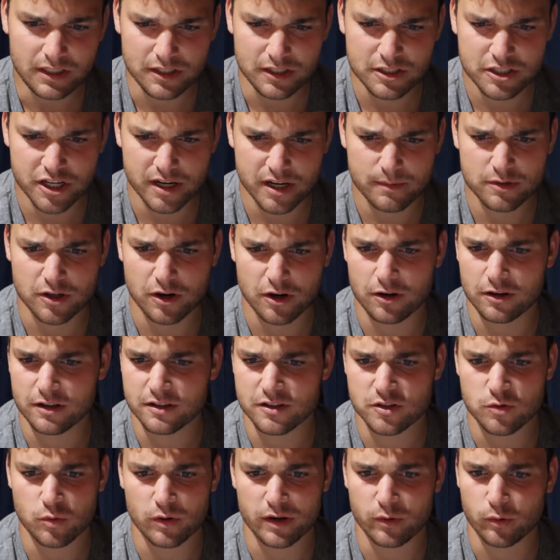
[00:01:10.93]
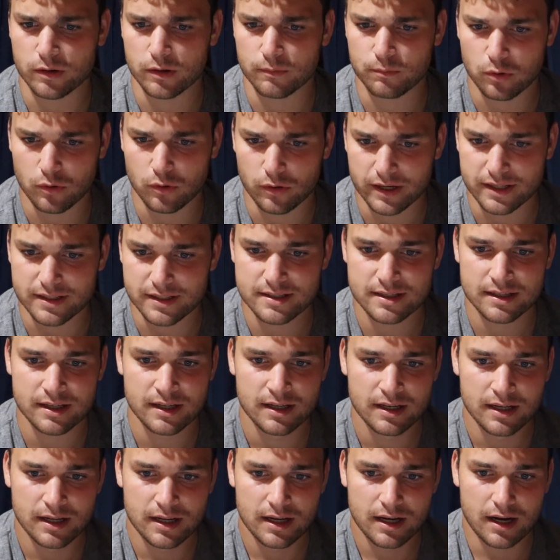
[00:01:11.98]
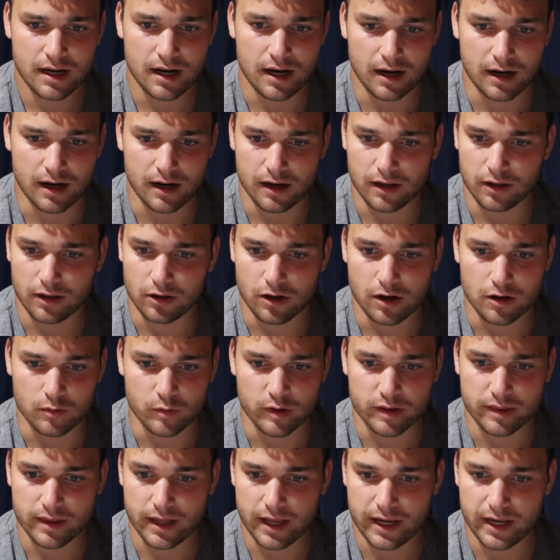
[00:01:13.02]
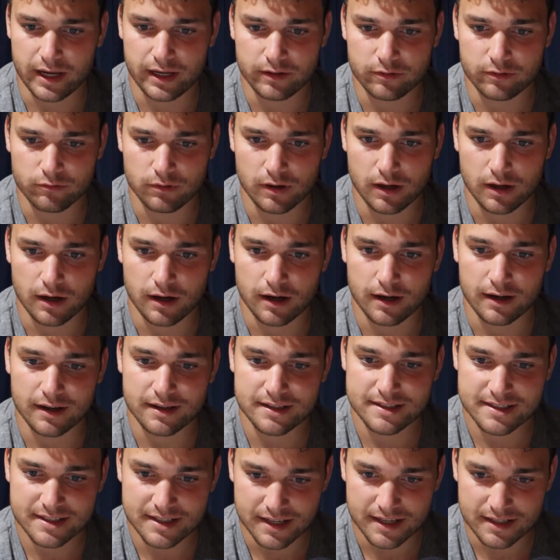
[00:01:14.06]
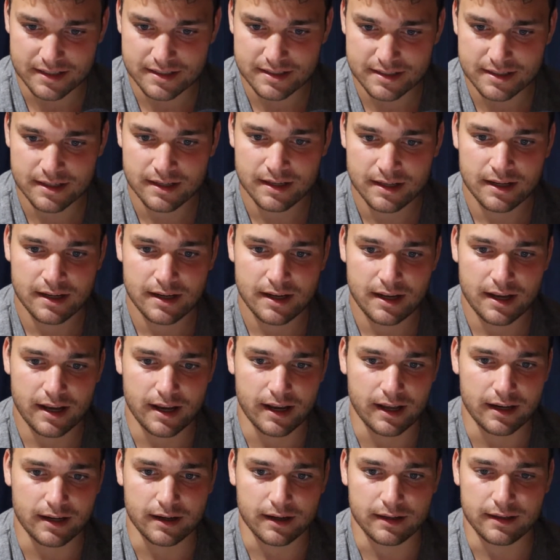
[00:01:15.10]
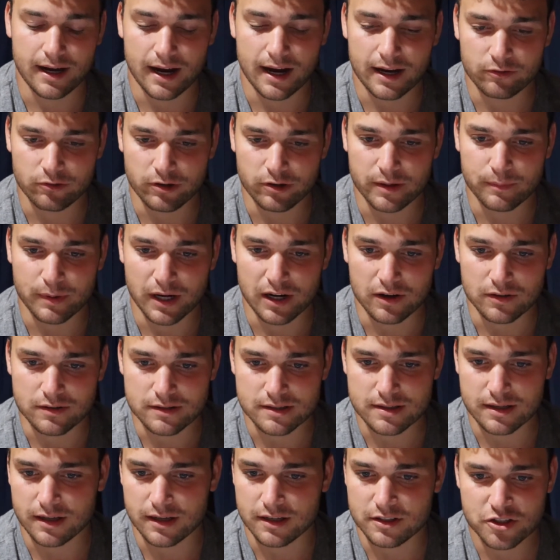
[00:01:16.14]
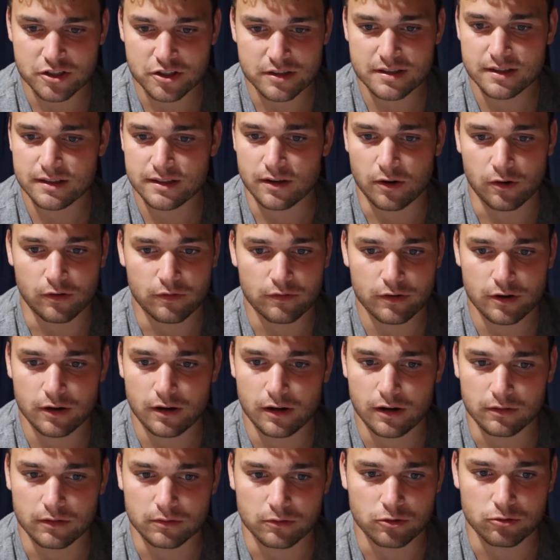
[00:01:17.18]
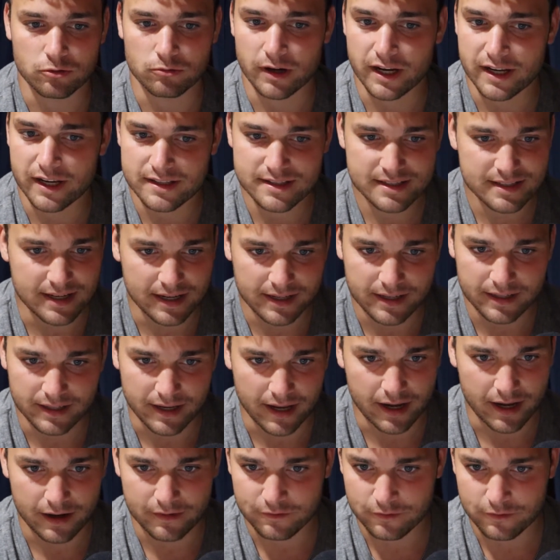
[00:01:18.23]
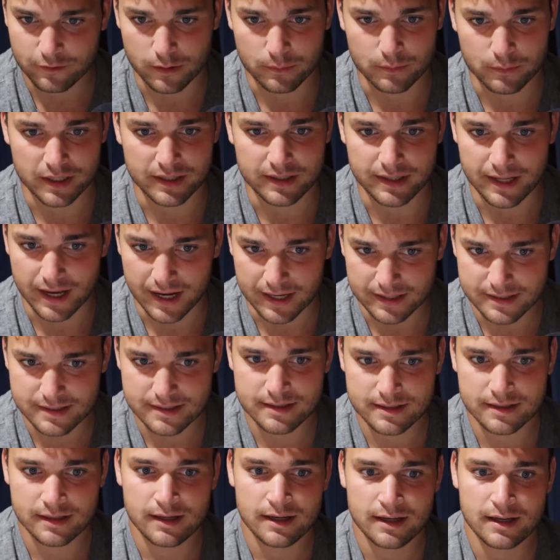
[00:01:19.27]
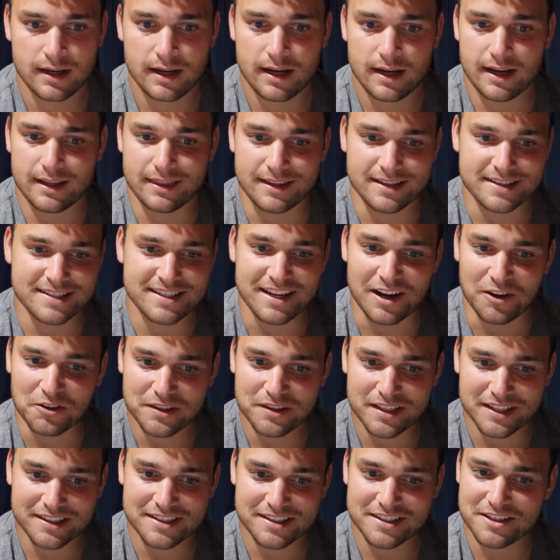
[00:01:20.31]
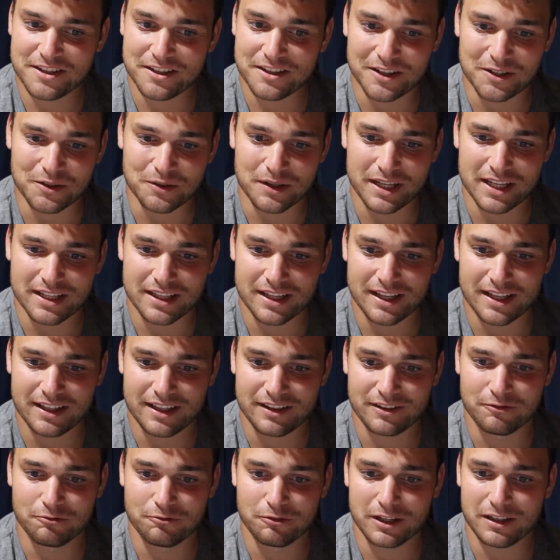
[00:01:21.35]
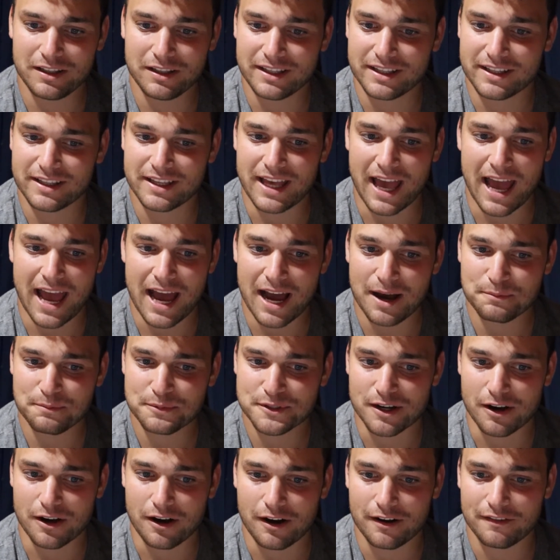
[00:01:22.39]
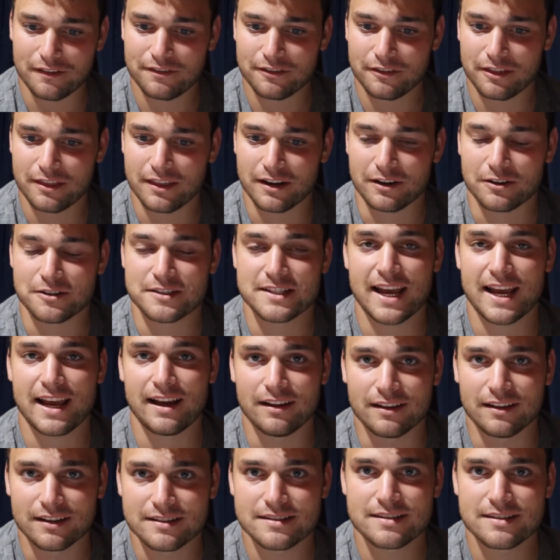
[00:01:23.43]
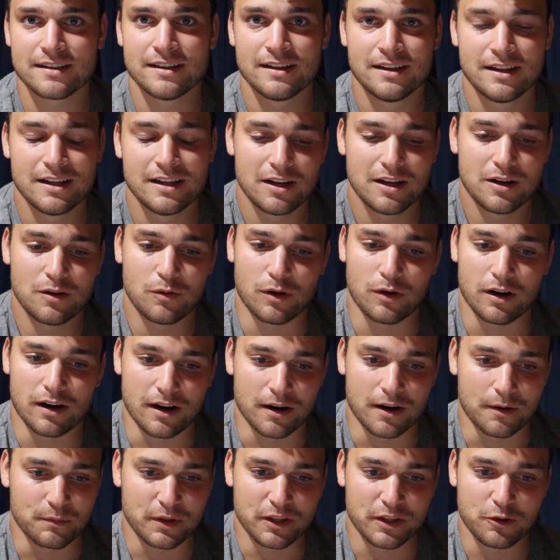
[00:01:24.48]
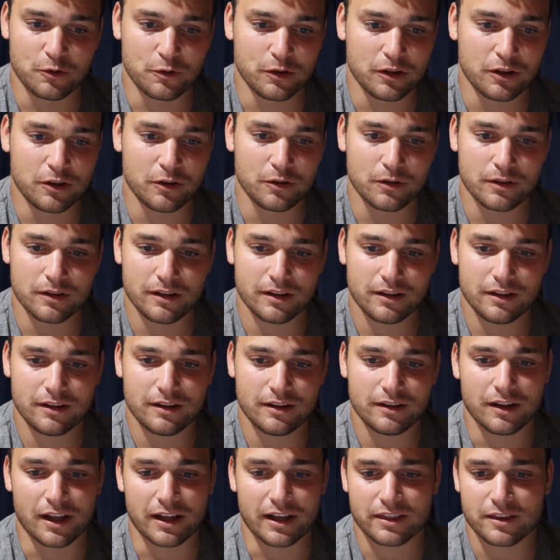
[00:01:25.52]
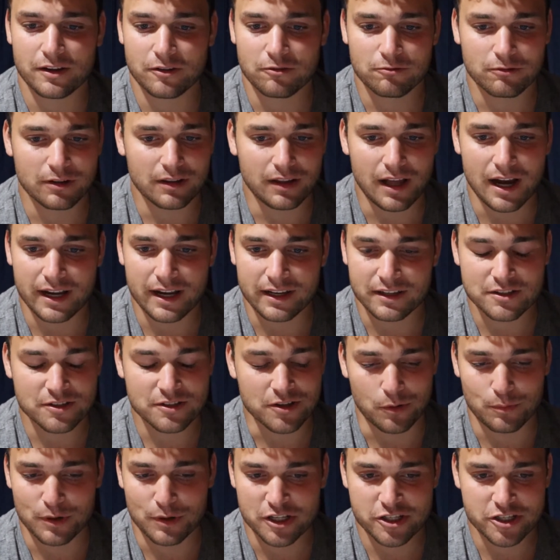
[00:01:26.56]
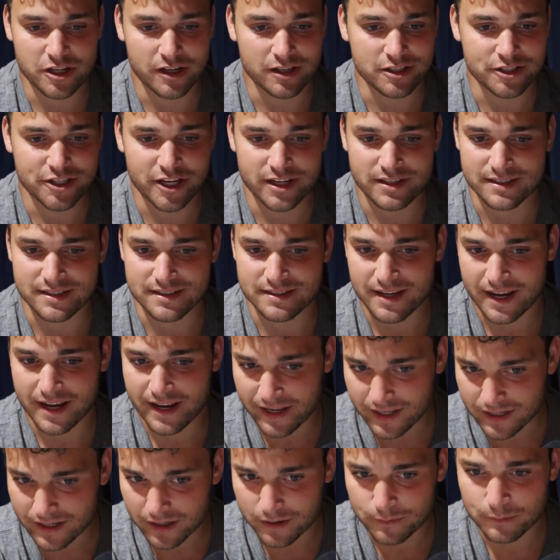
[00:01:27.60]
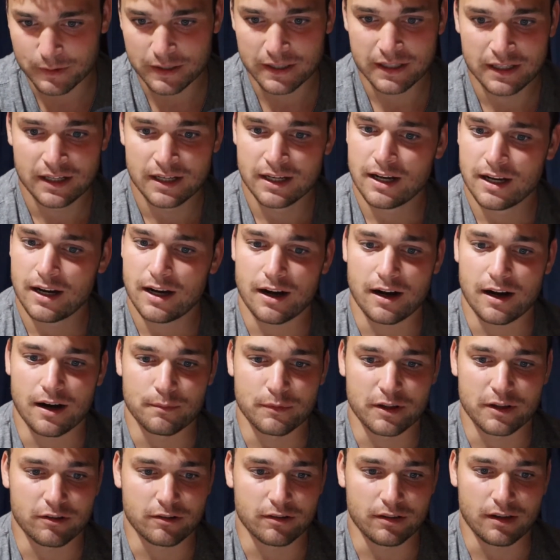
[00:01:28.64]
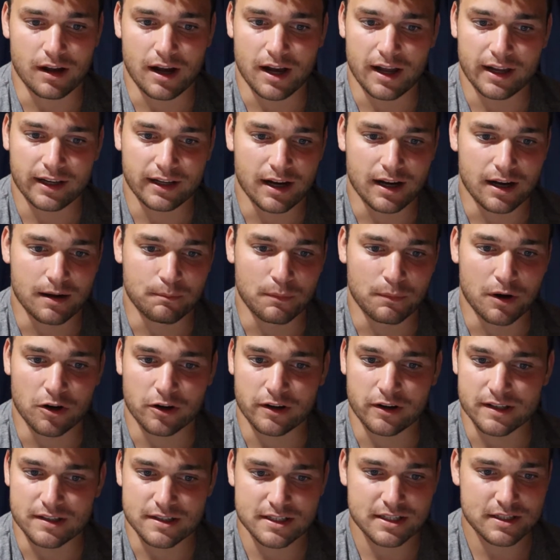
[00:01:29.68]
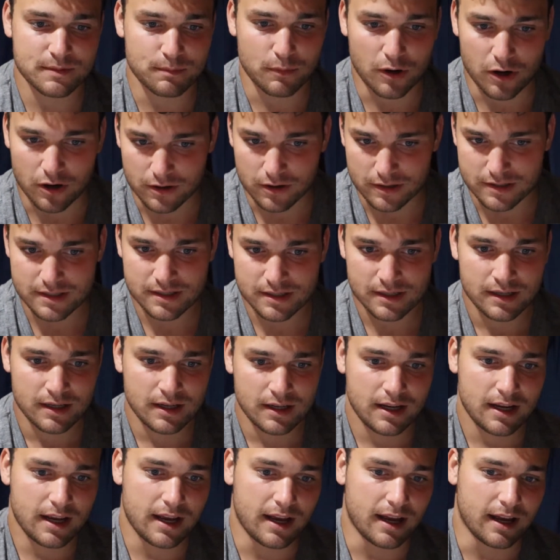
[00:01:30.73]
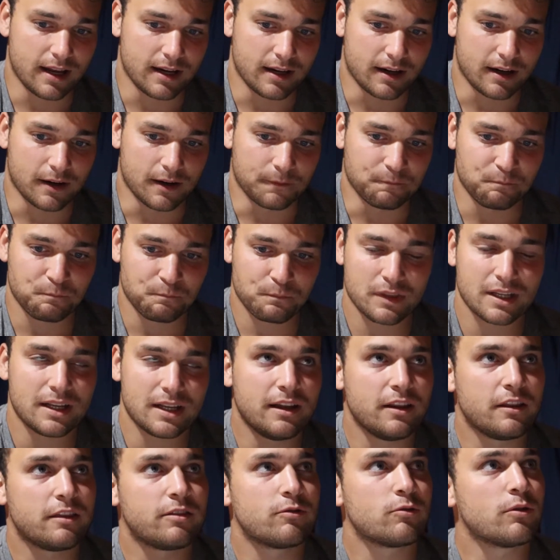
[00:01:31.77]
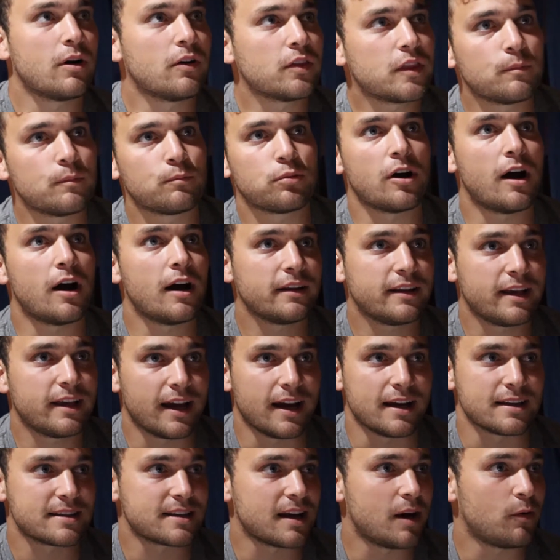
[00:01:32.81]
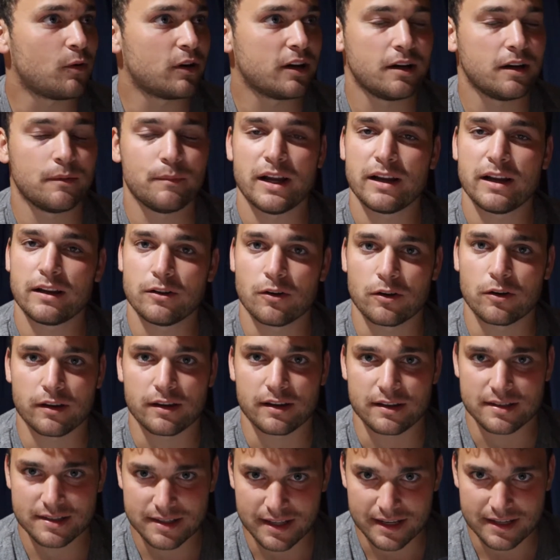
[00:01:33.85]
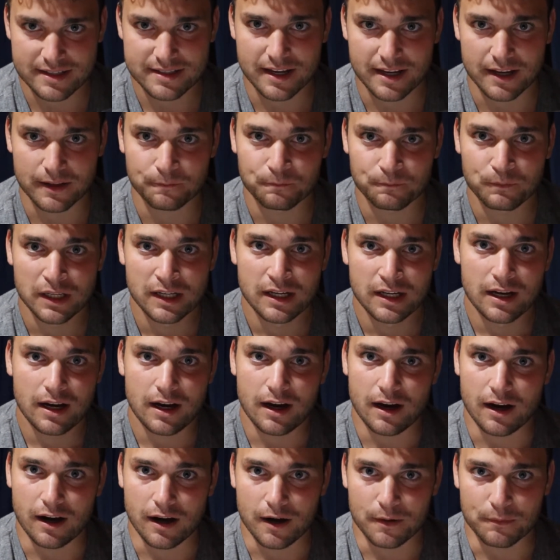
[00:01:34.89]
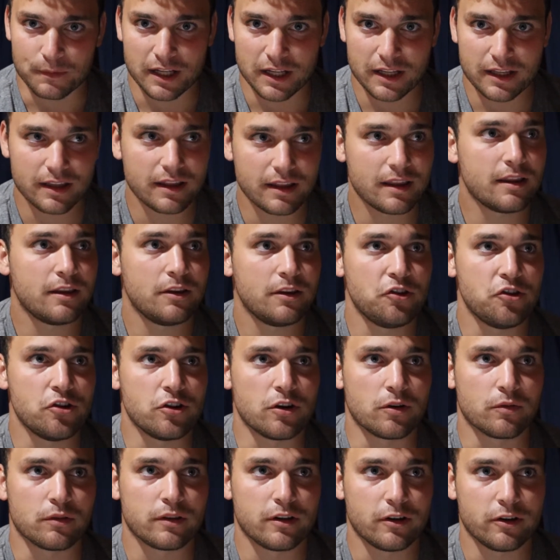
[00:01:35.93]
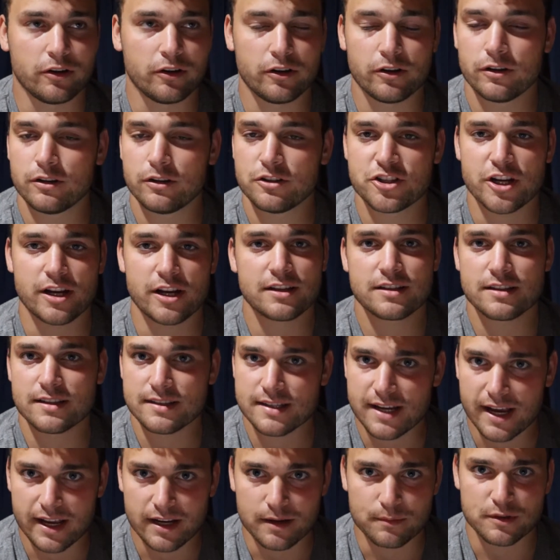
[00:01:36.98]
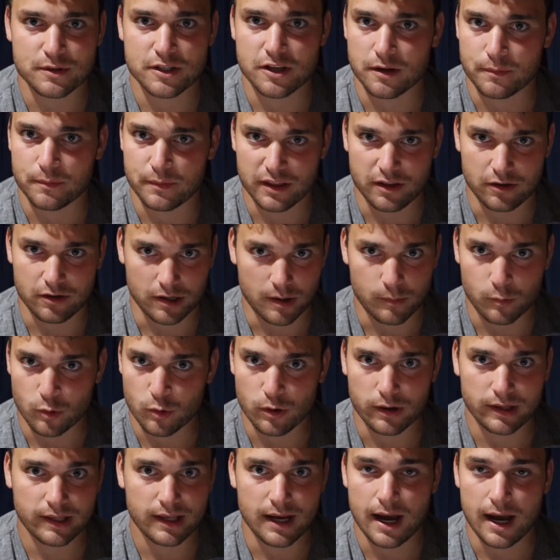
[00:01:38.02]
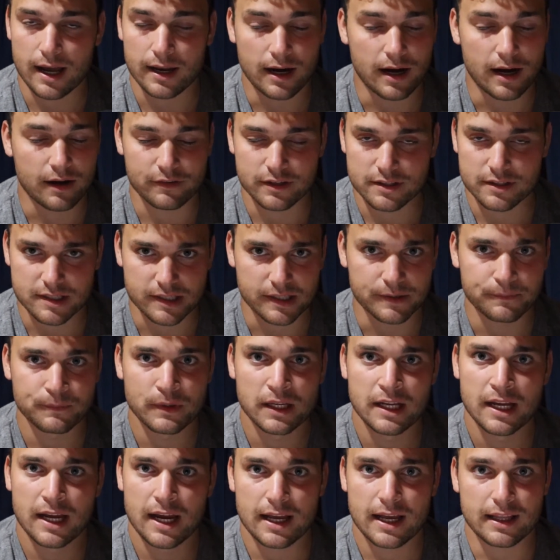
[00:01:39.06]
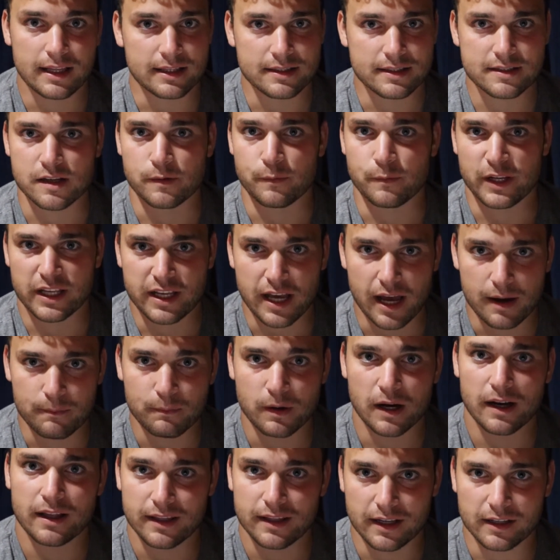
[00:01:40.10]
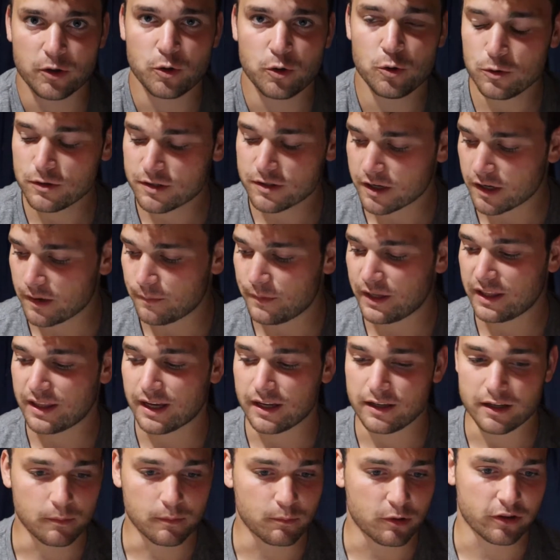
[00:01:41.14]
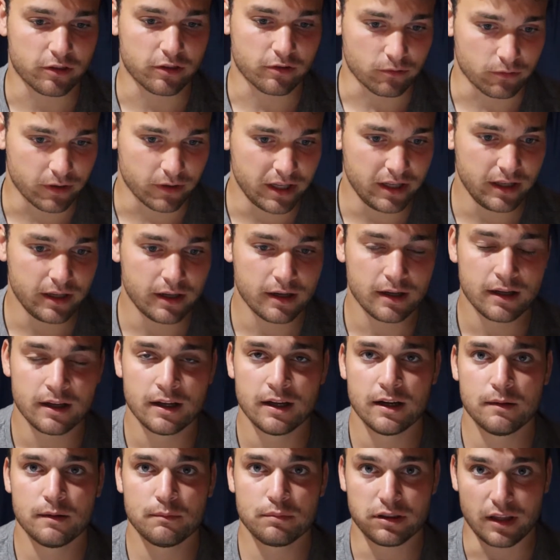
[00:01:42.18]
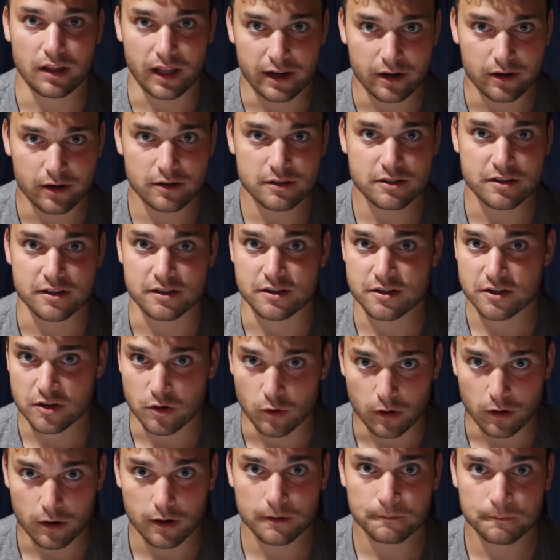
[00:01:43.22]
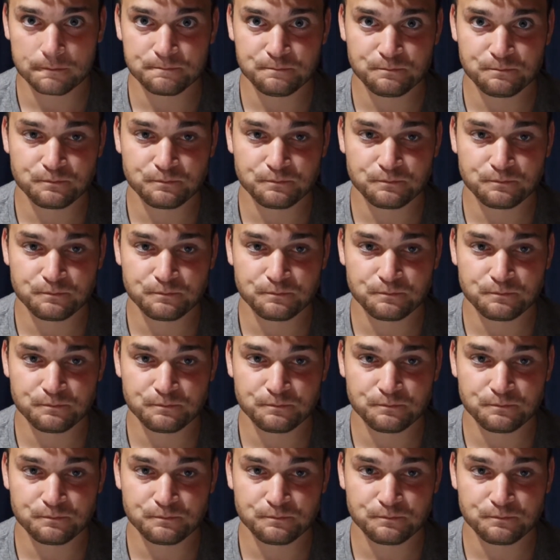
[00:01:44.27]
James Harden, 21 points, along with 8 assists and 9 rebounds. Just an overall great second half from the Nets. And the Celtics, it really caps off their talent. They're relying so much on Jason Tatum. They're relying on Marcus Smart. And throughout the broadcast, I wanted to make note of this. They said, Jason Tatum's going to be their number one guy, obviously. And then it's going to be Kemba. And then who's going to be that number 3 player to score?